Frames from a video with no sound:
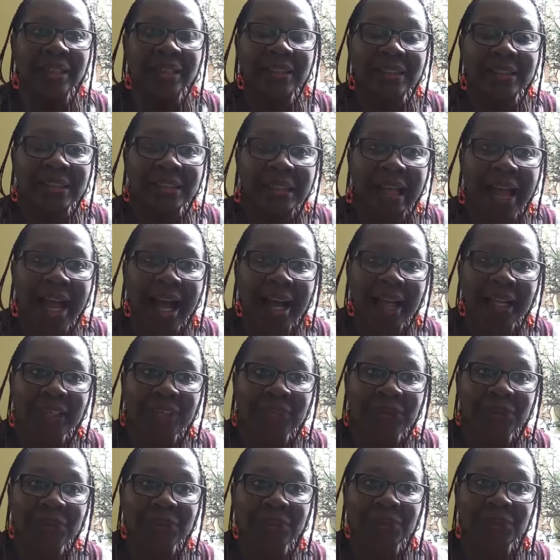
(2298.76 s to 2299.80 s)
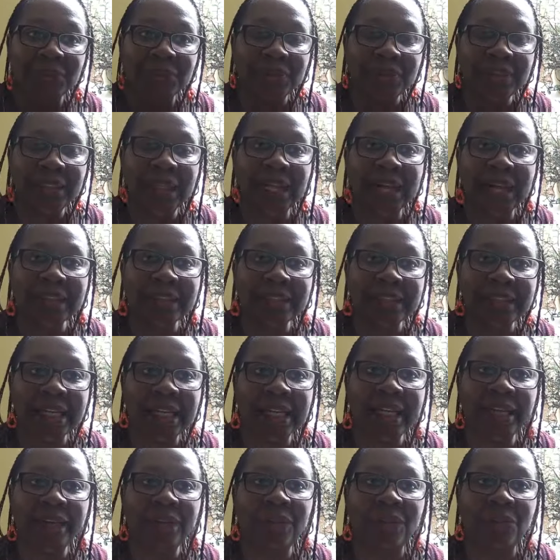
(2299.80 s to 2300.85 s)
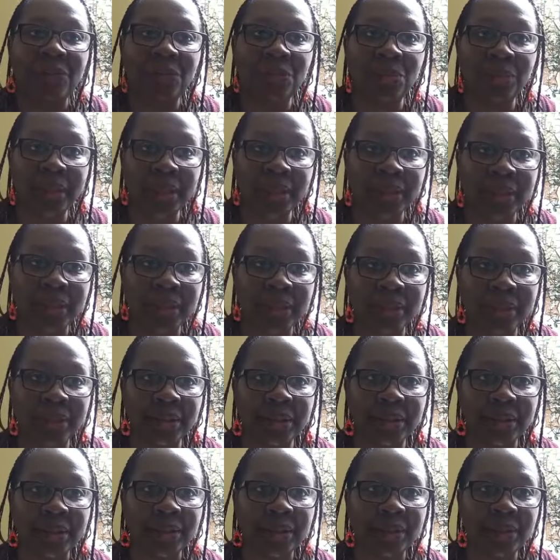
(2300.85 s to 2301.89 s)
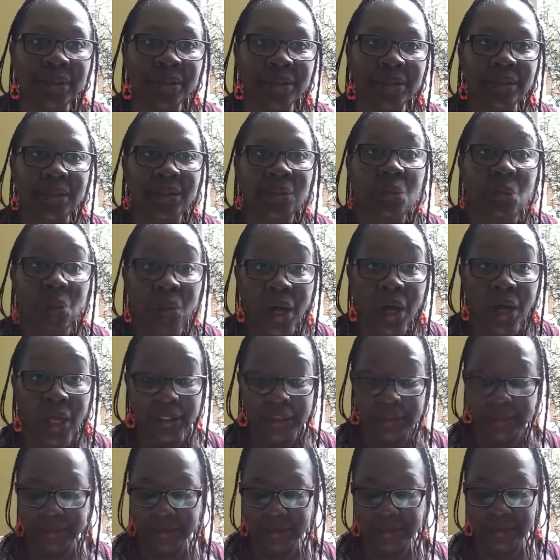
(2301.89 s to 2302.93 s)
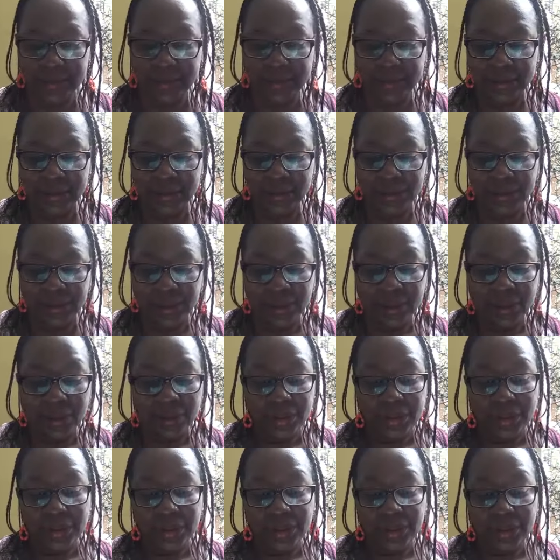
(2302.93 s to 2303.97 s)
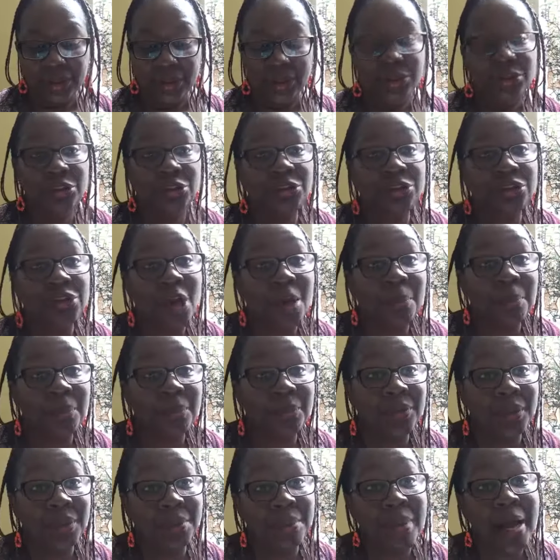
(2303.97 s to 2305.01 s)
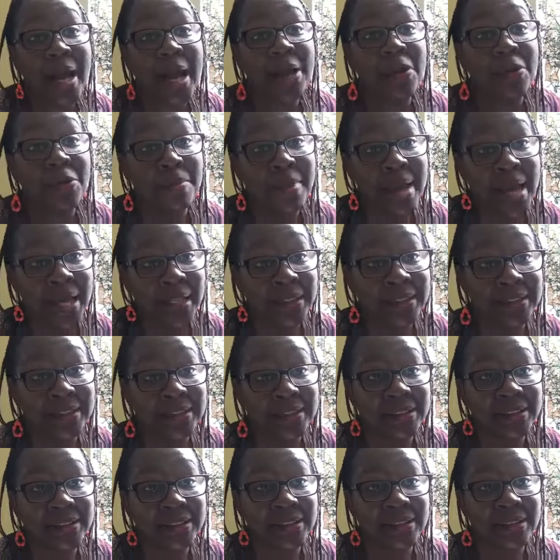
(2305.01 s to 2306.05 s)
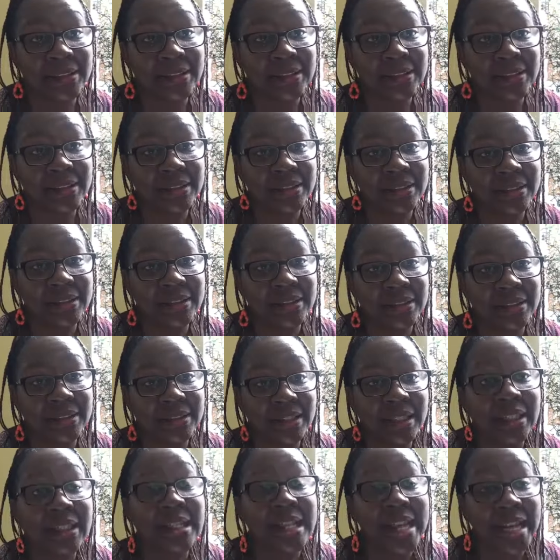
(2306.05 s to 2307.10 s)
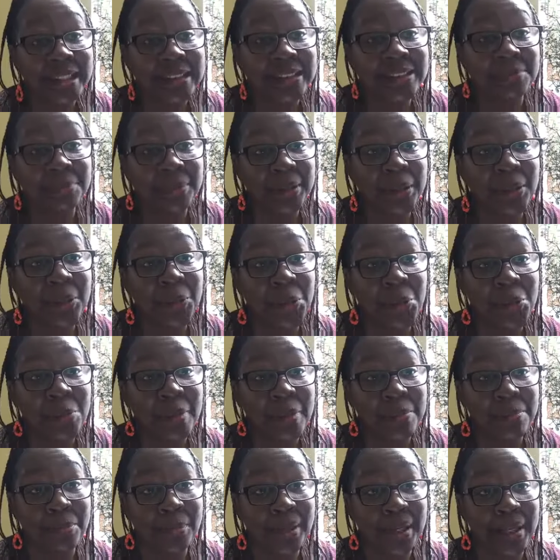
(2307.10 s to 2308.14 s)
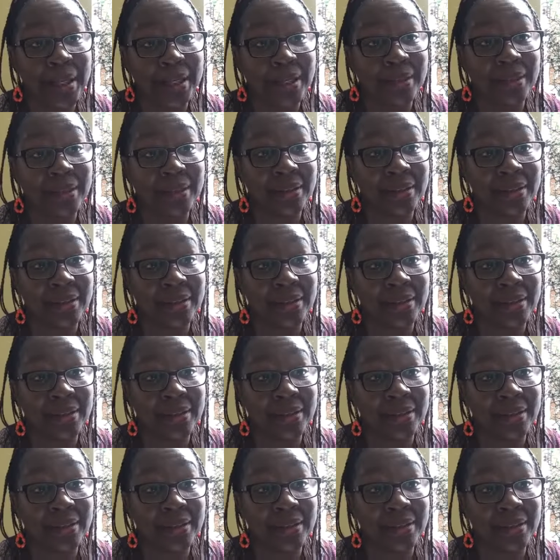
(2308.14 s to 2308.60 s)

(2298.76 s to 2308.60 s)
The title that I started off with was Drop the Biomass, Let's Be a Human Being.